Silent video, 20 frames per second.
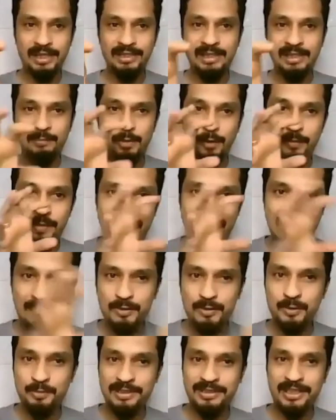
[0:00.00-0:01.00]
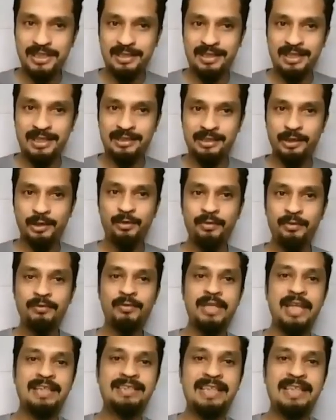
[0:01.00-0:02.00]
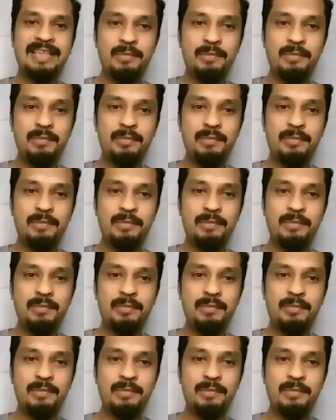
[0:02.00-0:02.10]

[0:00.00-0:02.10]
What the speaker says: And the moment aap uspe shak karte ho, next